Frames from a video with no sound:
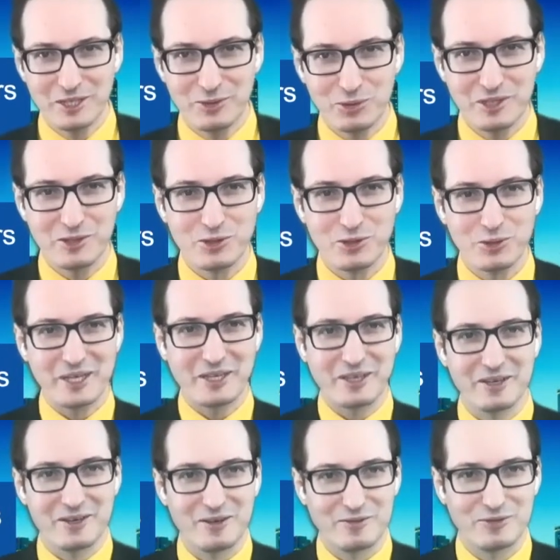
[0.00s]
to this new week
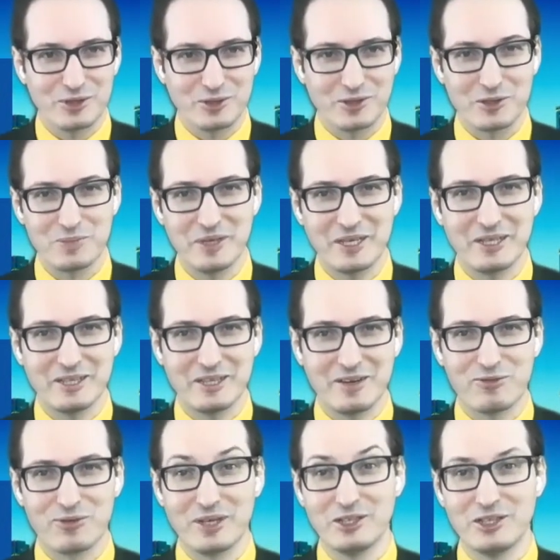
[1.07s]
of the course Big Data
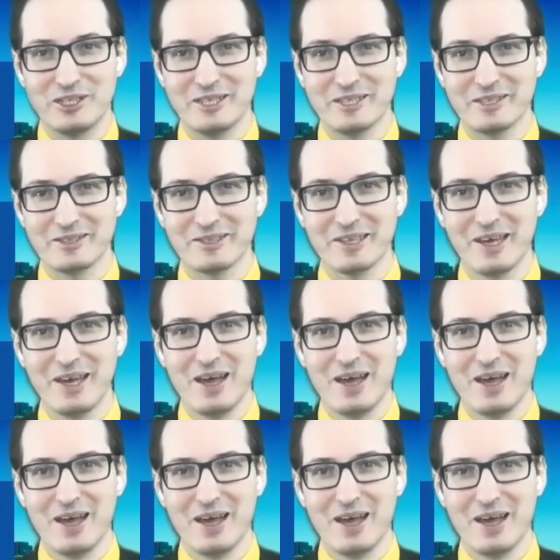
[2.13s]
for Engineers.